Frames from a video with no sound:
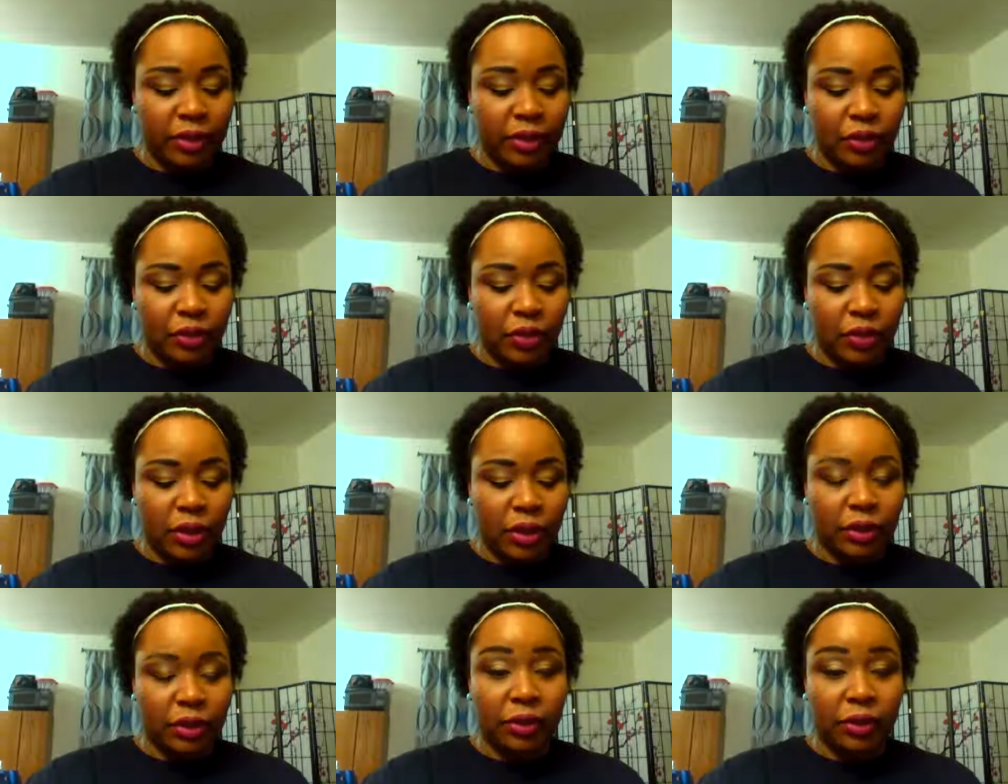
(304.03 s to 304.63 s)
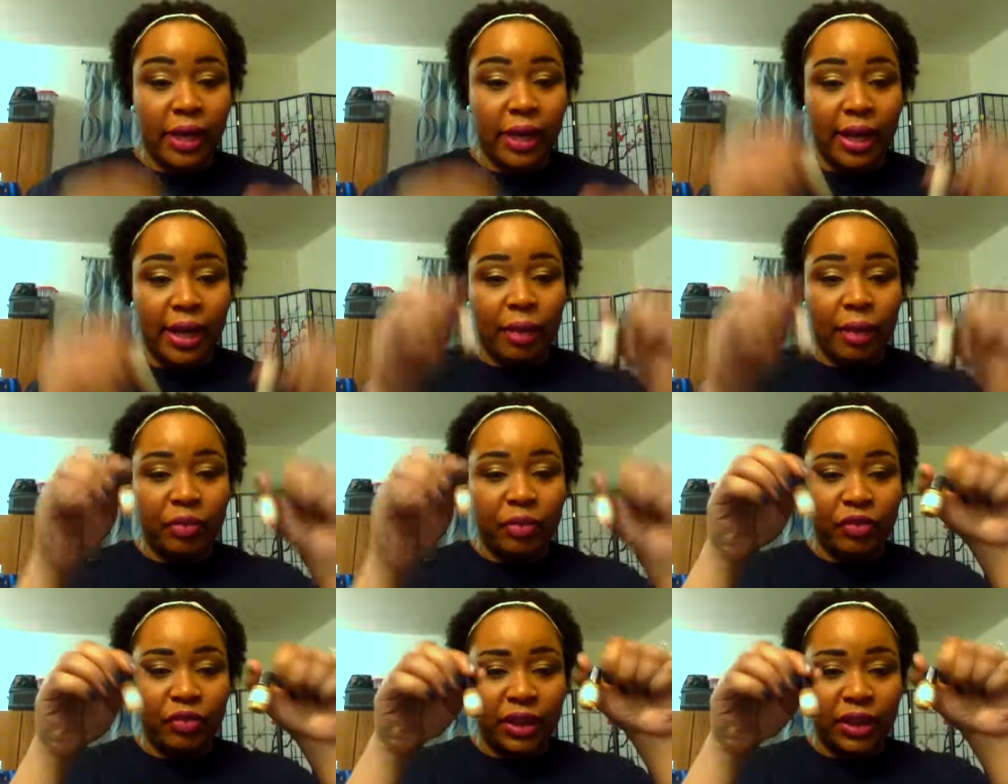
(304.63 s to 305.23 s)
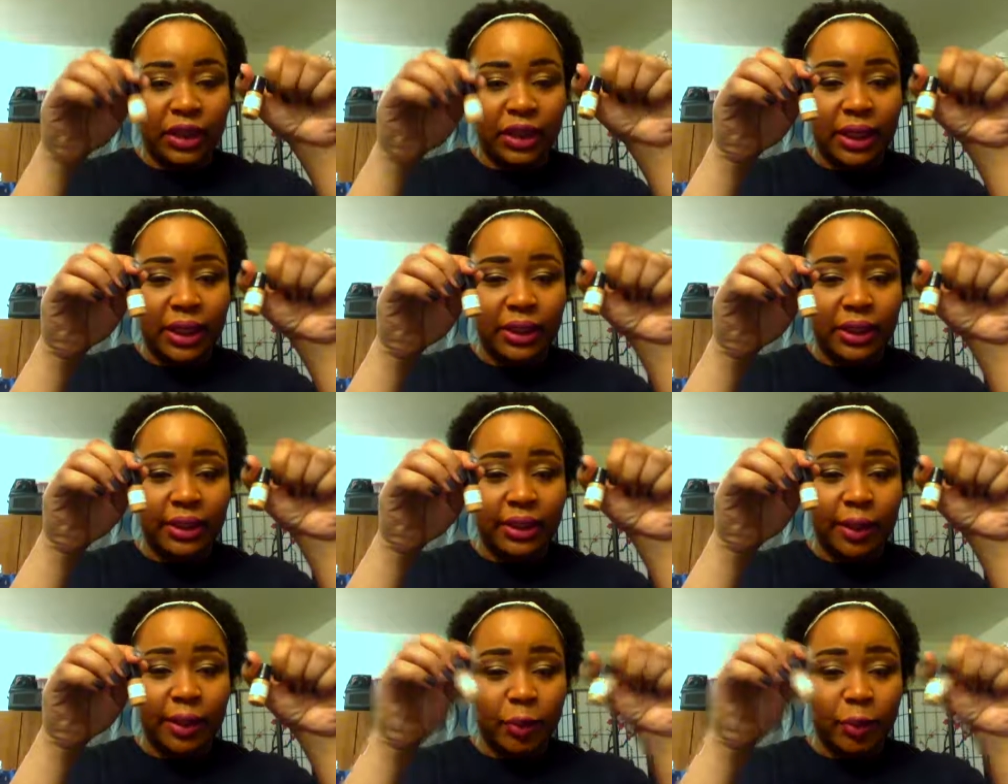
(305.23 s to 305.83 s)
this one a try. I'm going to finish out the
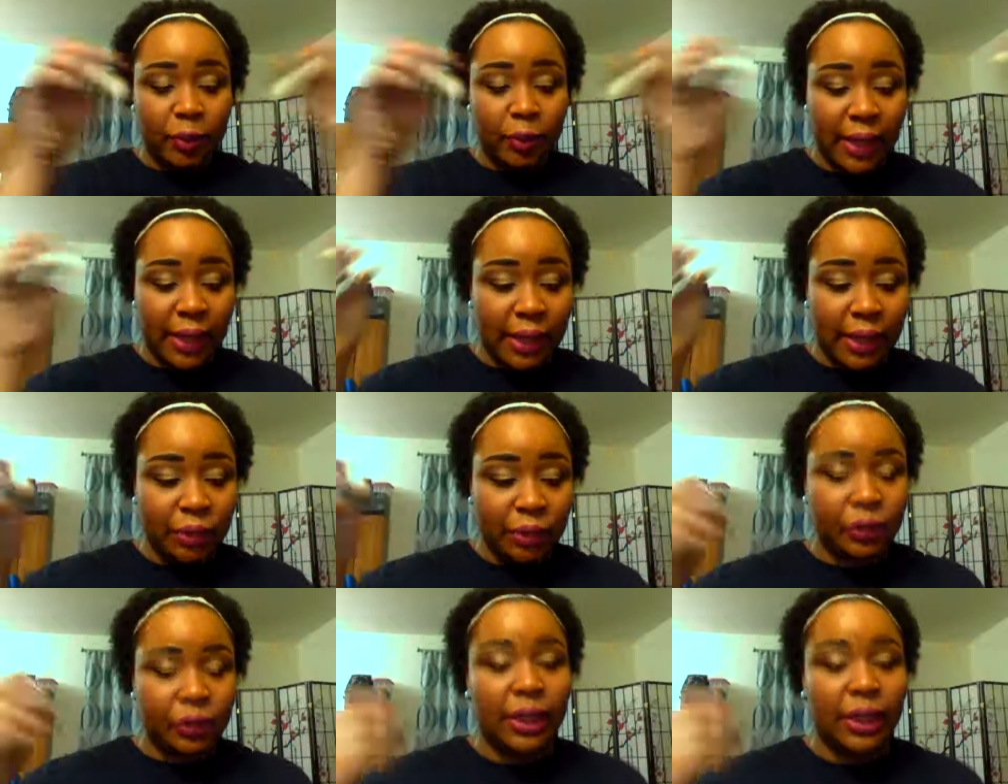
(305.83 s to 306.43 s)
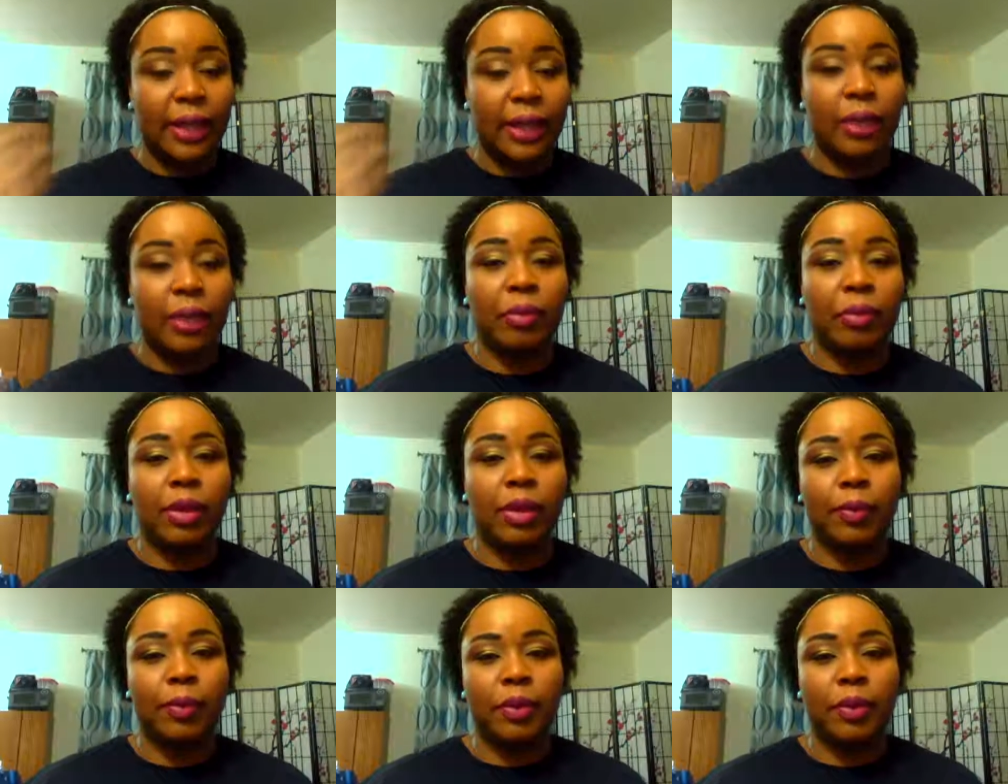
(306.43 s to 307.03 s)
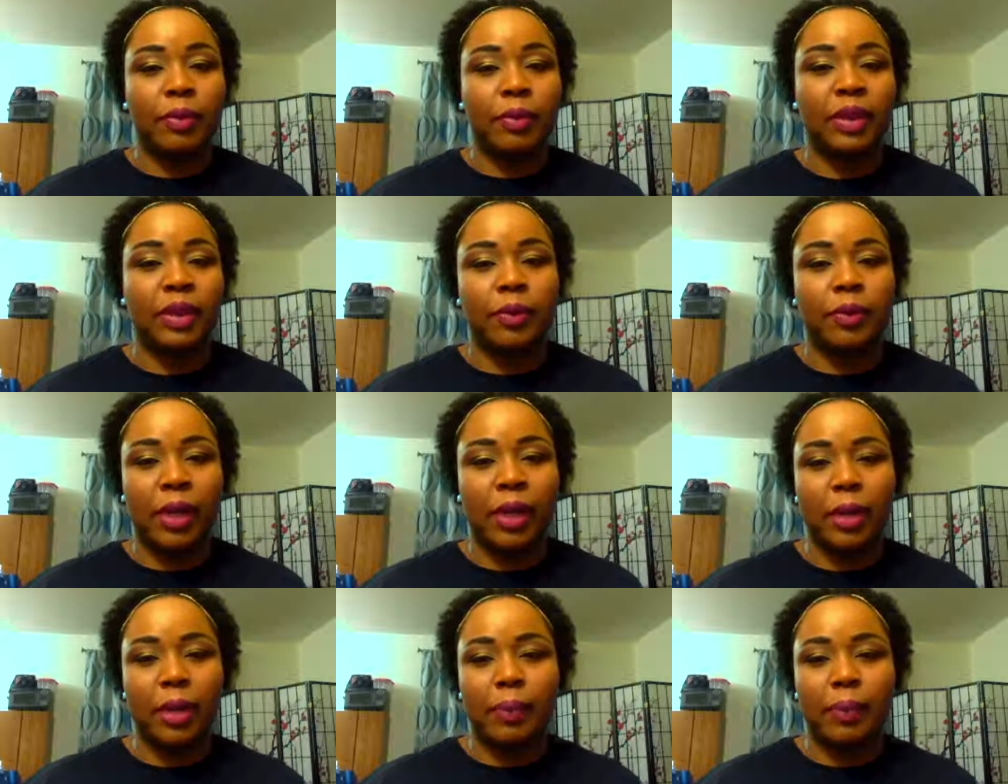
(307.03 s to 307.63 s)
sample bottles, and then I'm going to pretty much
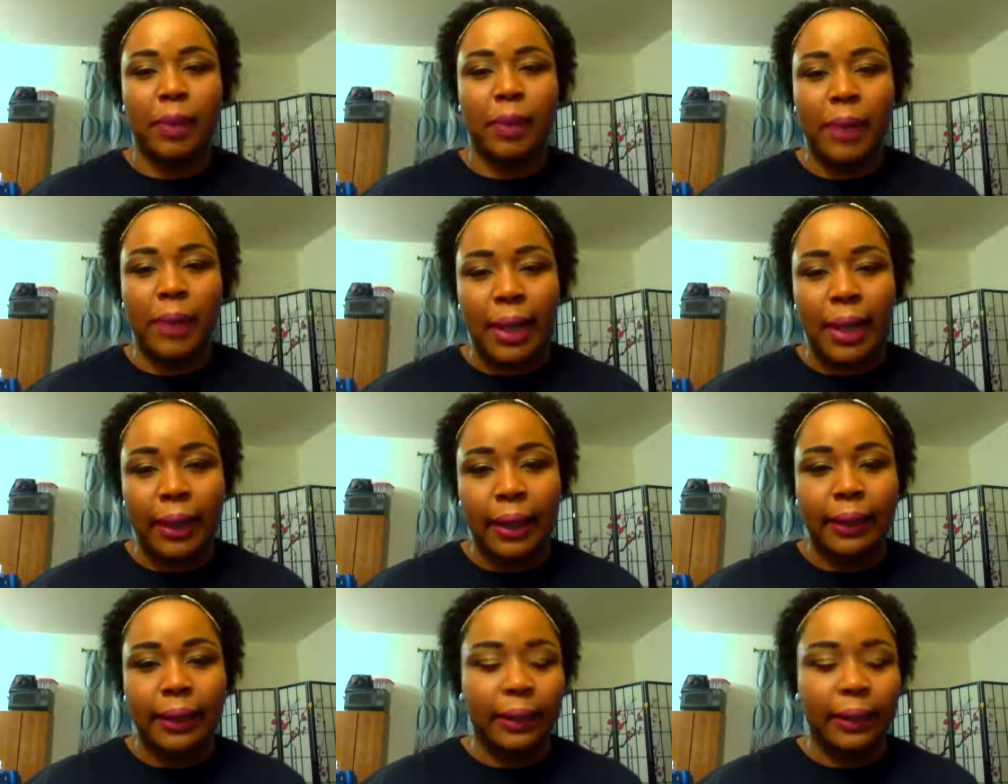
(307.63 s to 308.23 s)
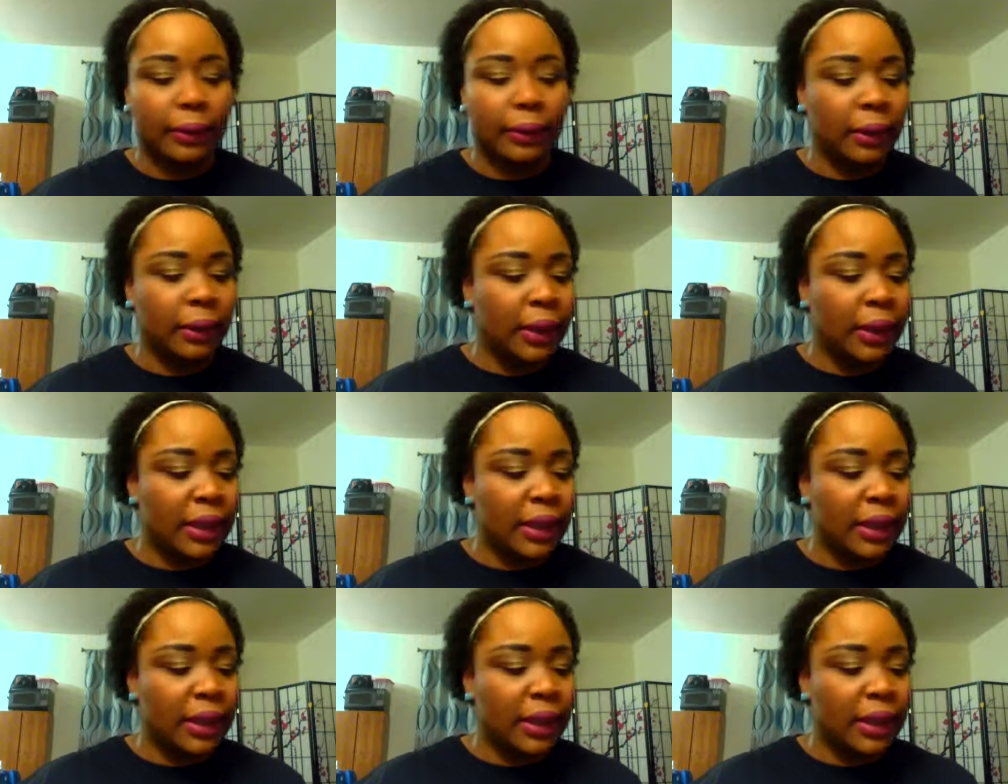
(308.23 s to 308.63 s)
make up my mind and